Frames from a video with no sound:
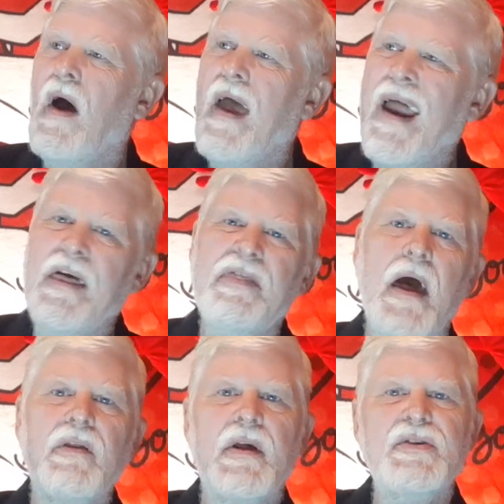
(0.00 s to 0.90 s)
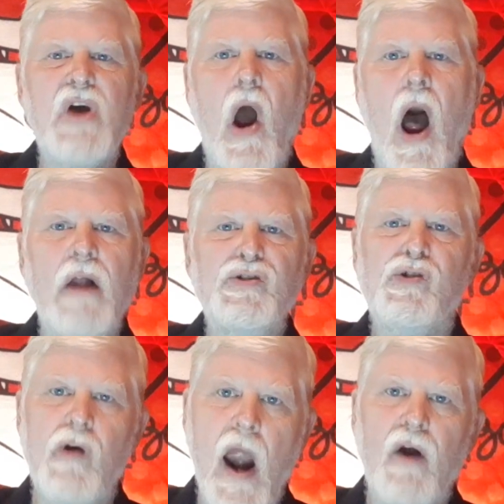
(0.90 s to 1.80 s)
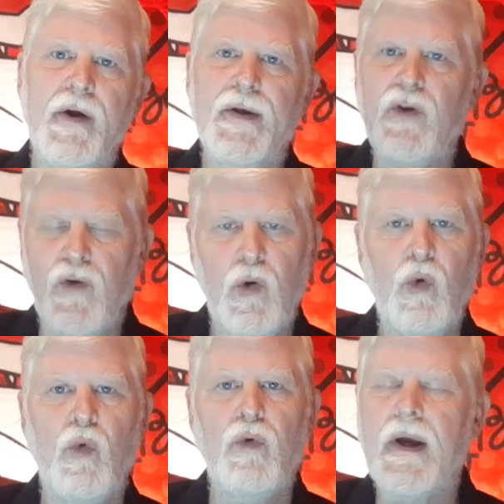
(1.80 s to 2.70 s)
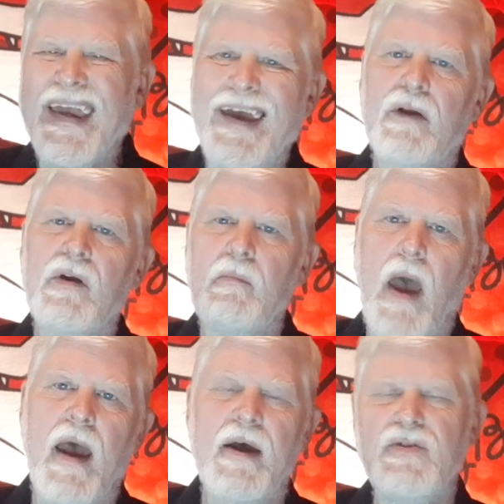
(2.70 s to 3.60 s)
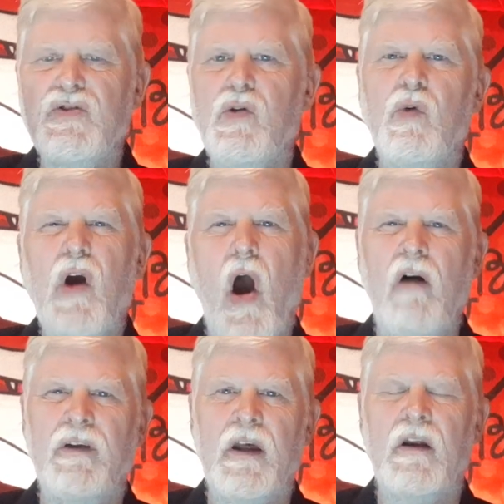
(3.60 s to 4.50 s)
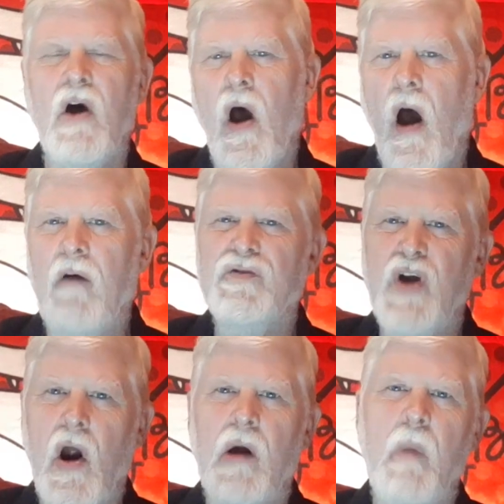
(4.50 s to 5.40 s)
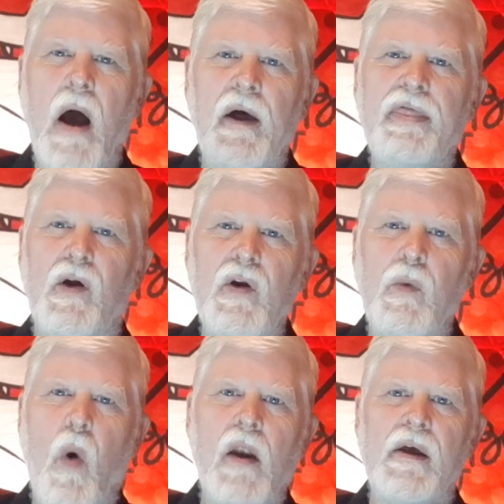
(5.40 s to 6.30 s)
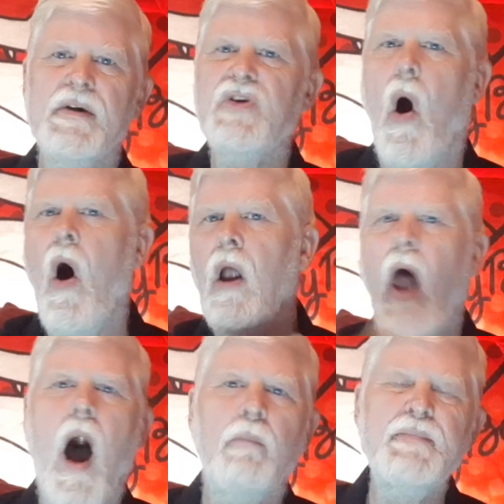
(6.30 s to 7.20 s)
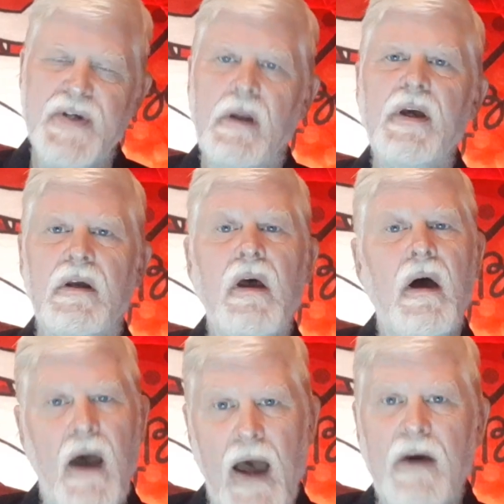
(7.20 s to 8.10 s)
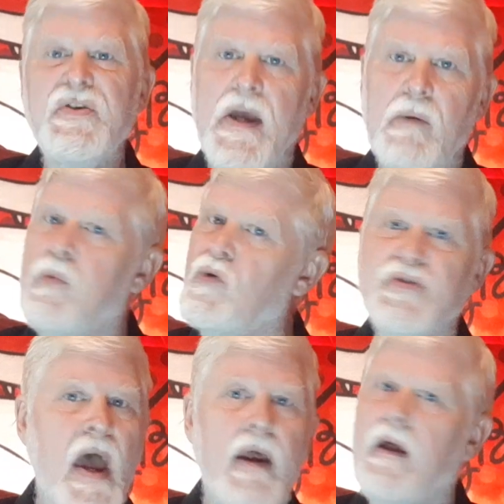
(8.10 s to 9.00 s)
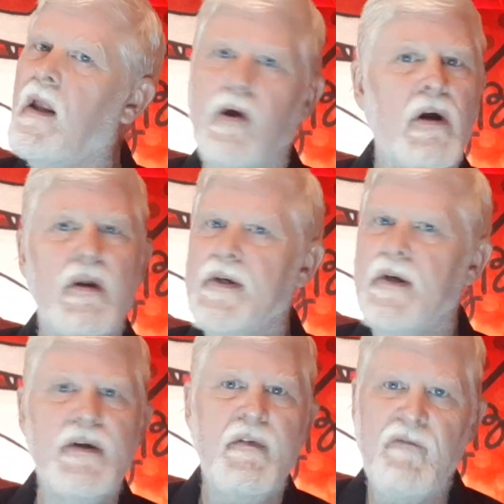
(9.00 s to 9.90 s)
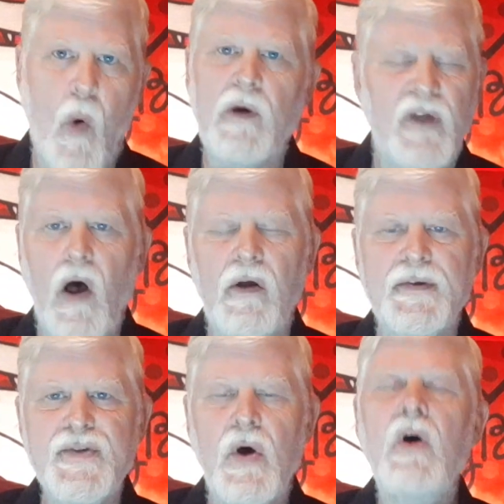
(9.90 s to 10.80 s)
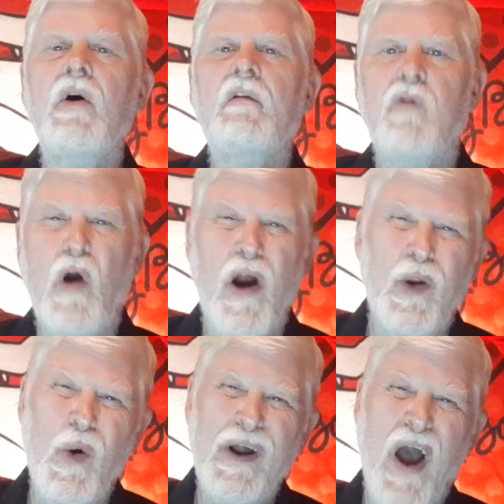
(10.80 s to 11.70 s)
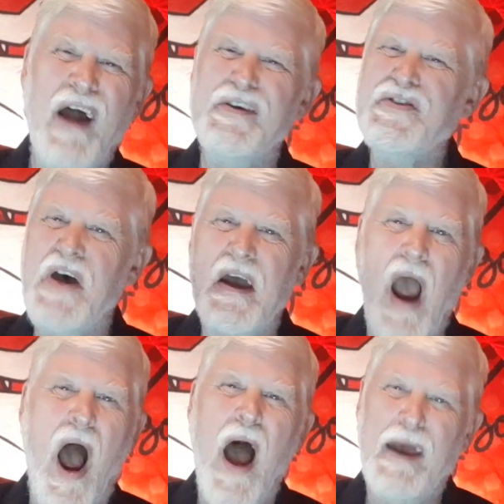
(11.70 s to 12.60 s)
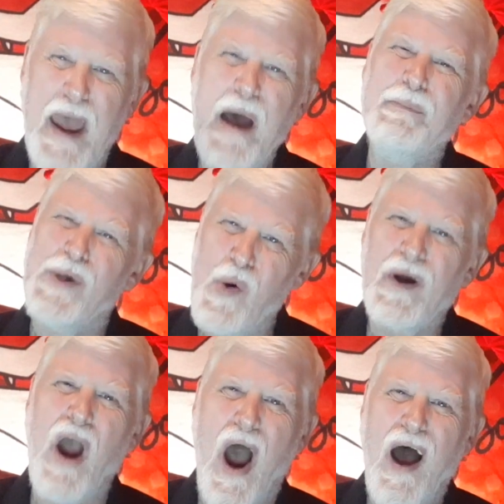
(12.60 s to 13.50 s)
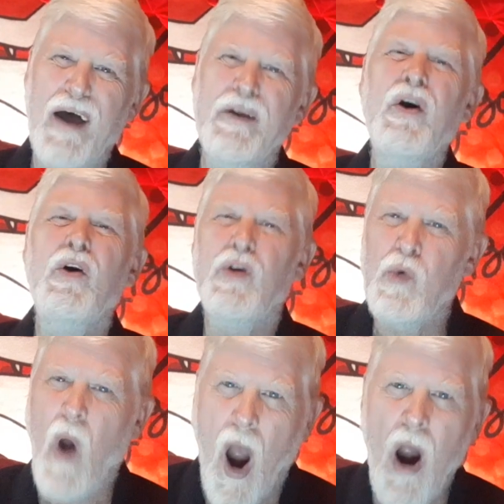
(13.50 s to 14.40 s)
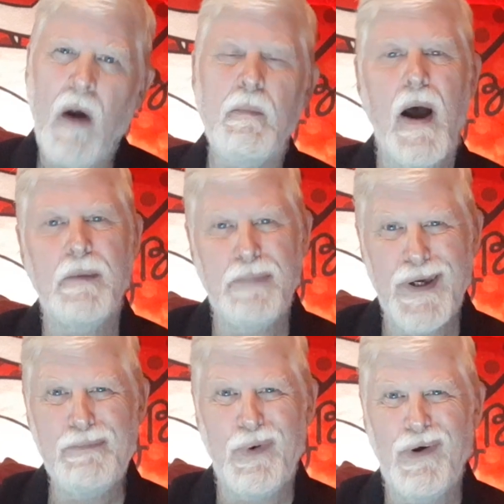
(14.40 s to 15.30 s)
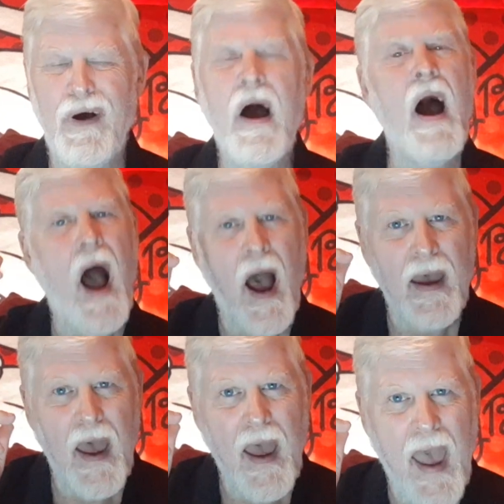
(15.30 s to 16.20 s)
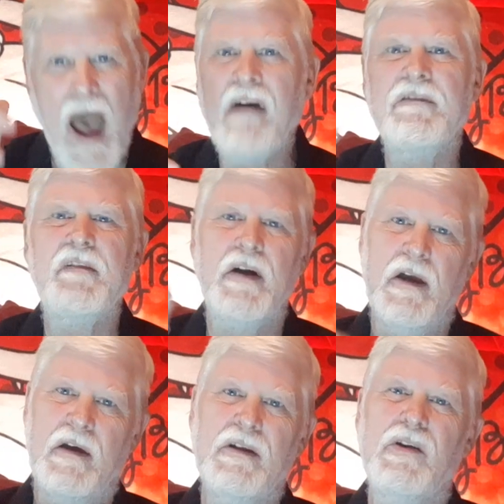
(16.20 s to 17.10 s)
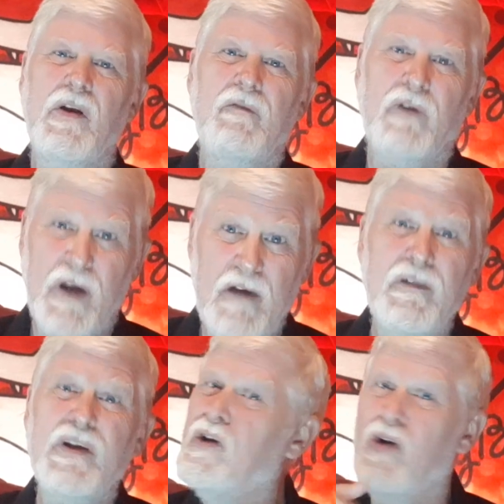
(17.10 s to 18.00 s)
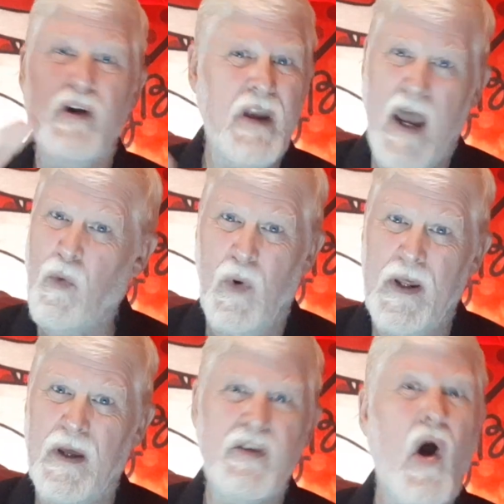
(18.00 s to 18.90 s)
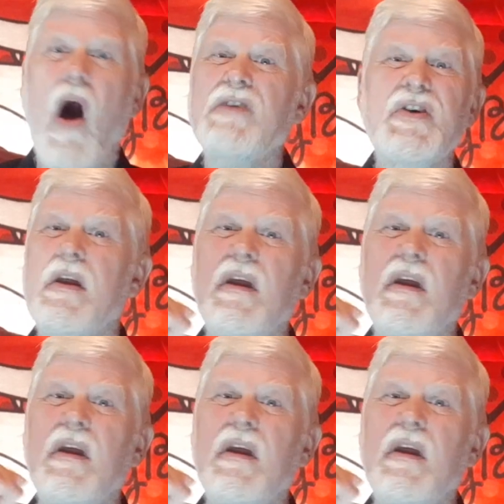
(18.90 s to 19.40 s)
anything that is contrary to the kingdom age new covenant of Jeremiah 31 is all obsolete, as Hebrews 8 clearly foretells. For our Lord God is saying, I am your God. You are my people. I have forgotten, forgiven your iniquity and tossed it